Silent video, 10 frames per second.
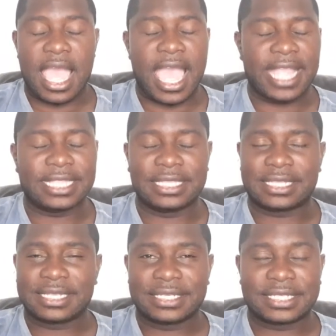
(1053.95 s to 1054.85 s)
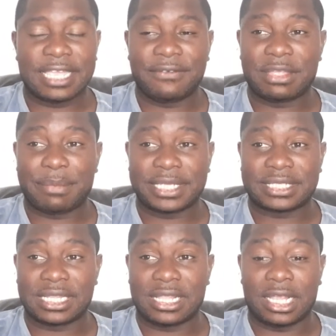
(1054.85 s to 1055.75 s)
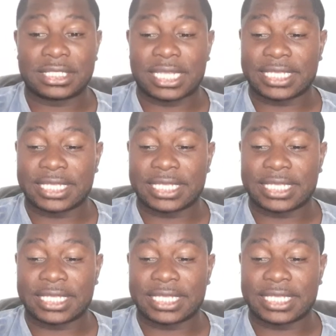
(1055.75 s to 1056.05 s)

and saving the best to last,